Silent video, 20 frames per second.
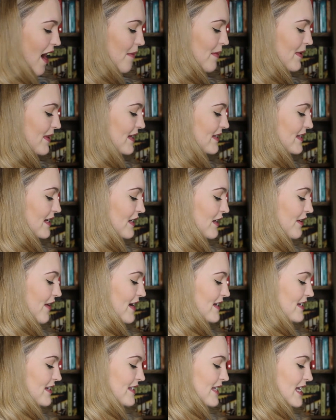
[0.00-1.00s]
And then said,
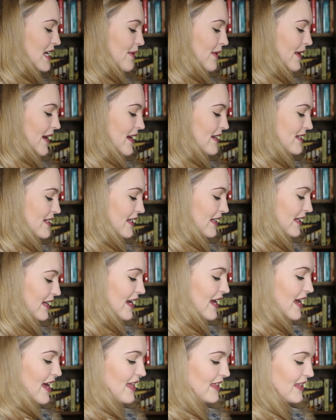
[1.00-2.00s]
"Great to see you again,
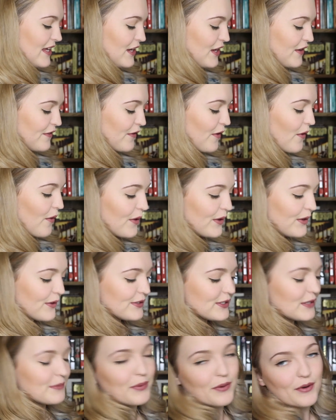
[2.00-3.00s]
Tilly. Thank you for all your
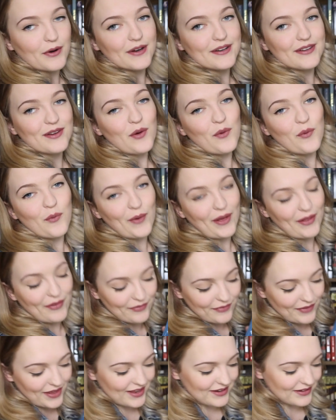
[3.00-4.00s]
support, Will."
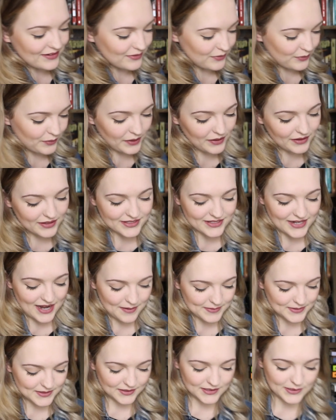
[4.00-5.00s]
And Will is an
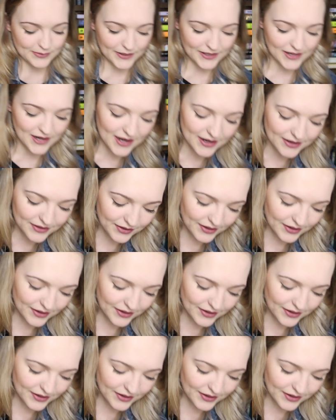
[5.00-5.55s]
absolute sweetheart.